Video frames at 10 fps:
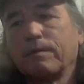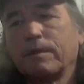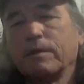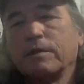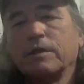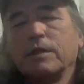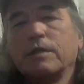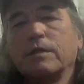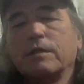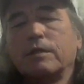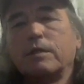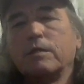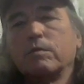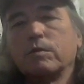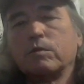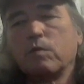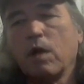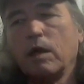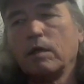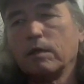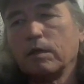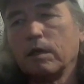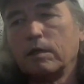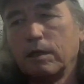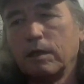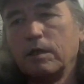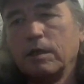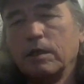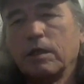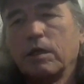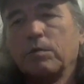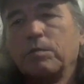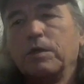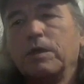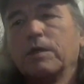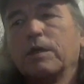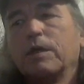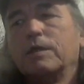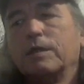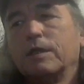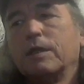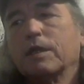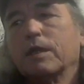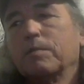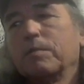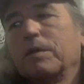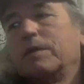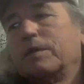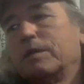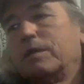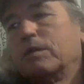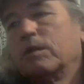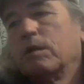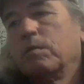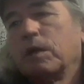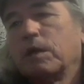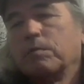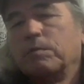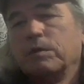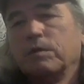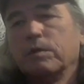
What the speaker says: conceded that she was right, that I did need to go pee, and I did get up, and I did turn on my computer.